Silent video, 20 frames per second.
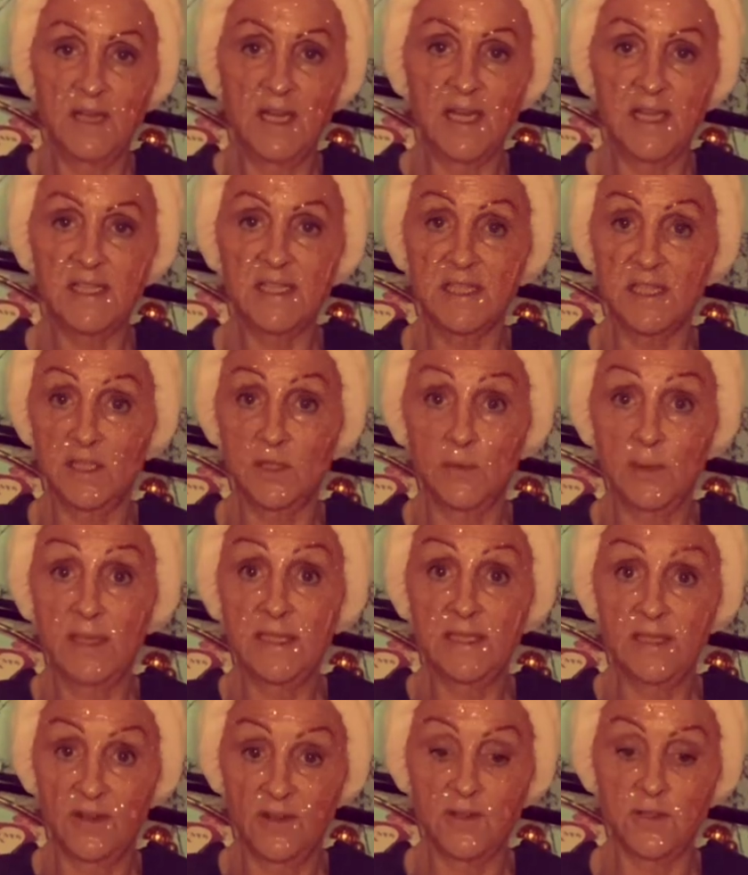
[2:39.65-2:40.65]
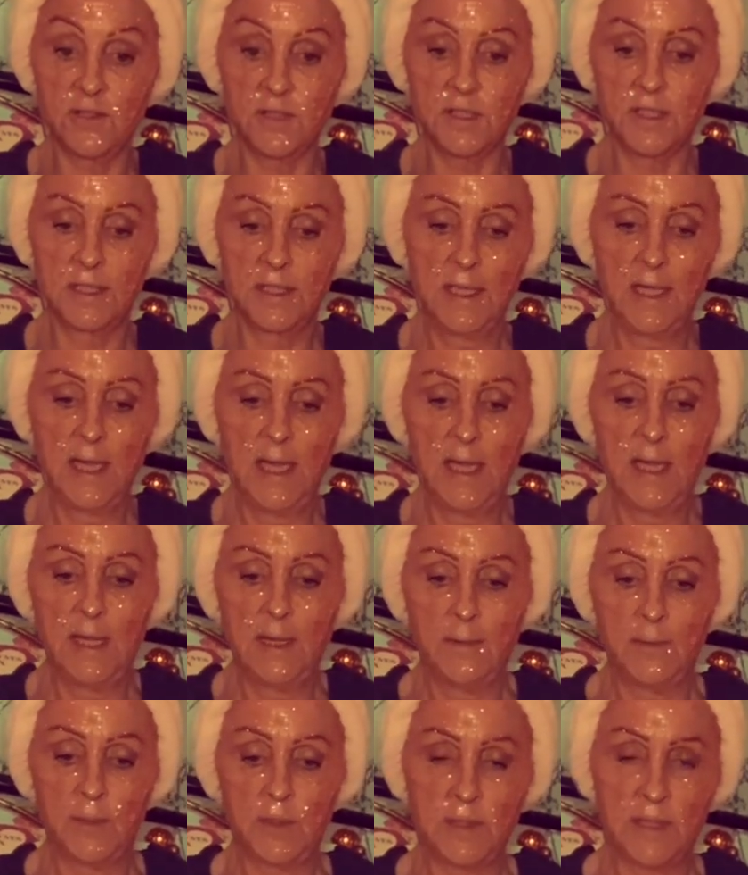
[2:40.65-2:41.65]
It is the 23rd,
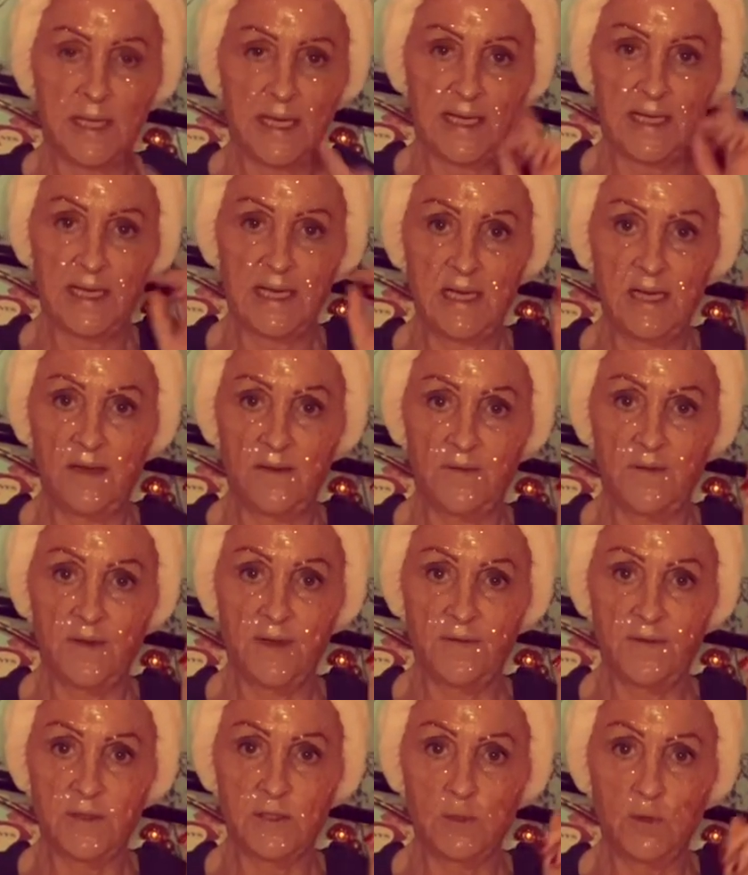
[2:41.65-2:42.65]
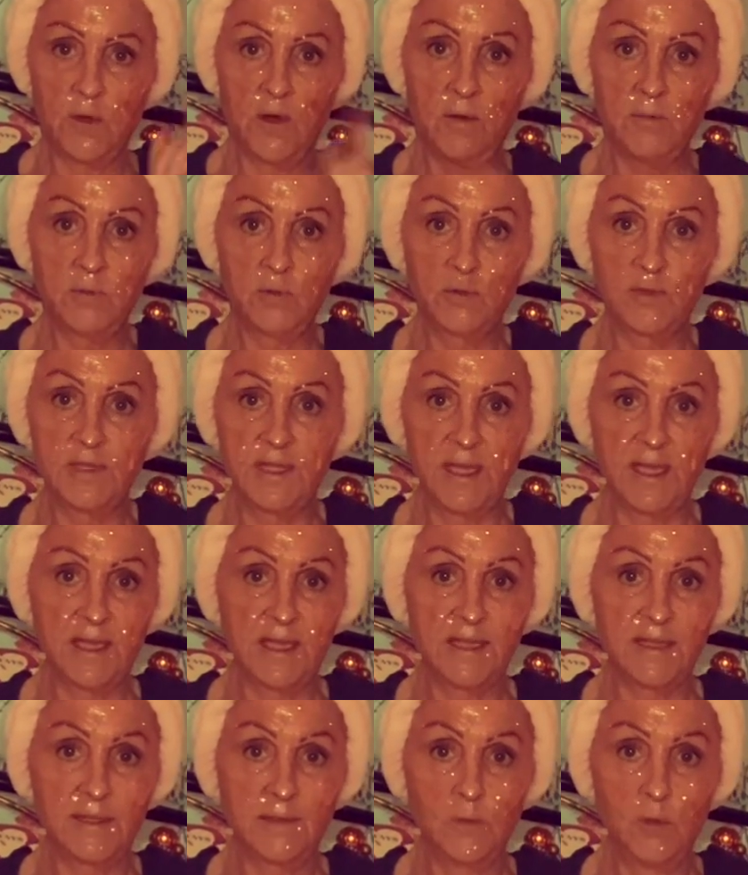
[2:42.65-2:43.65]
but I have a video uploading
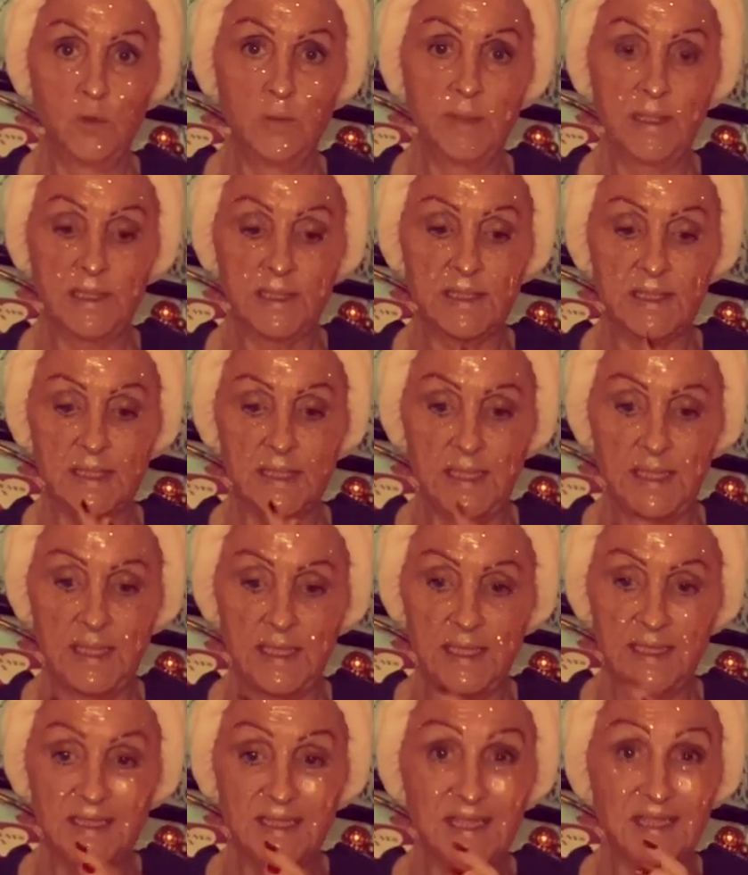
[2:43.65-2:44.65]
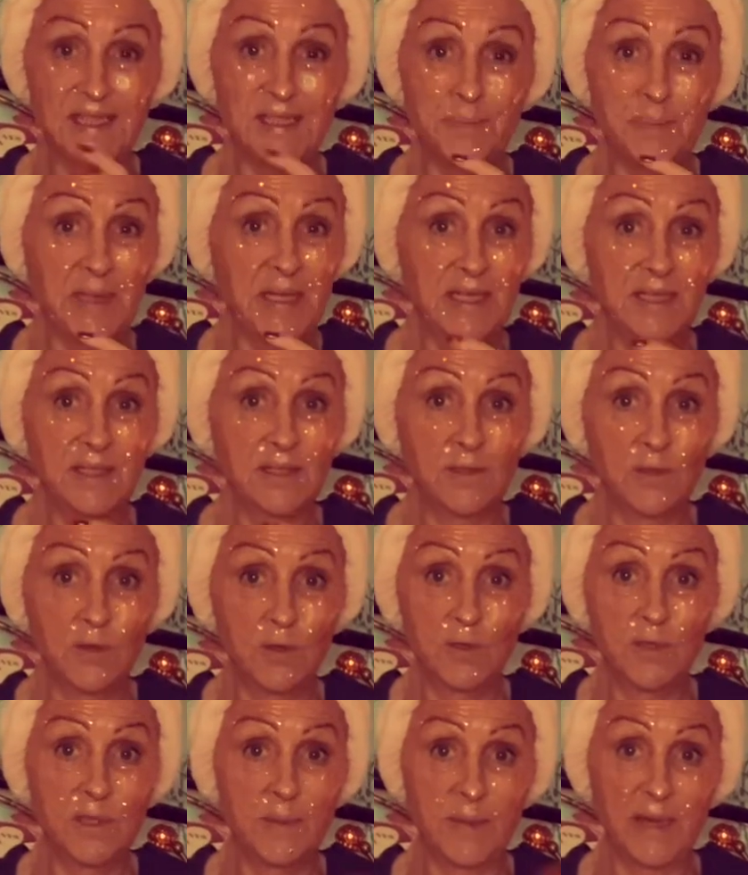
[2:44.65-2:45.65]
at the moment, and depending
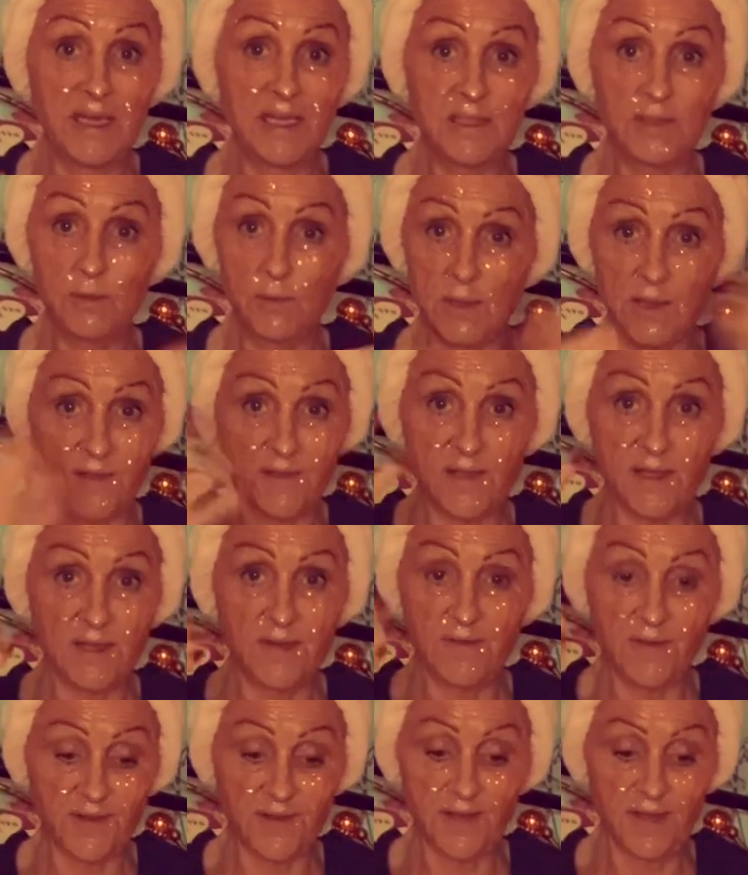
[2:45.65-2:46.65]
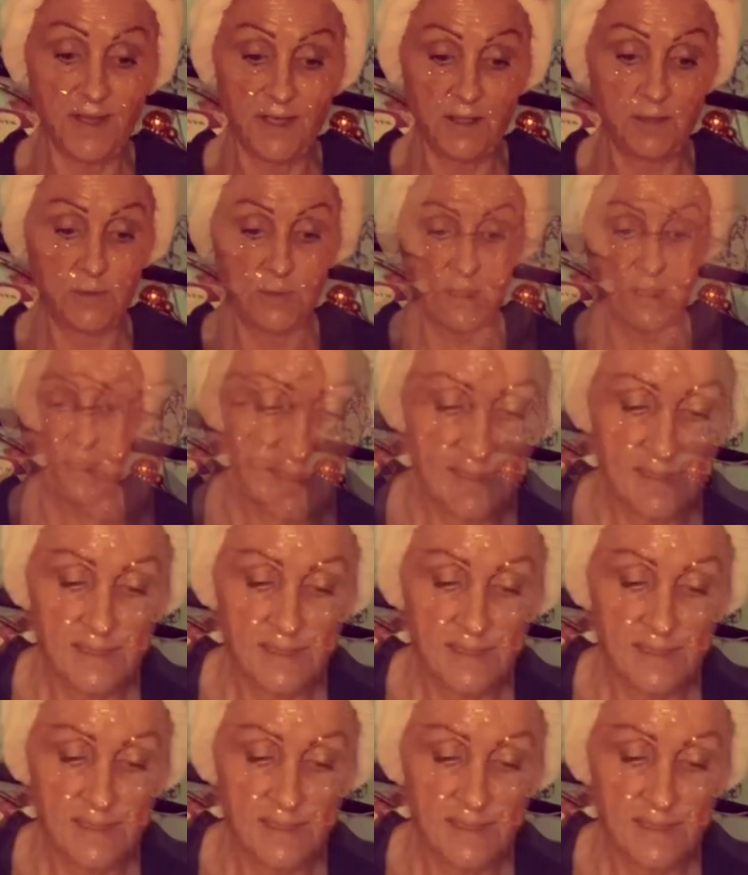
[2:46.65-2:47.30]
on the bandwidth and everything else,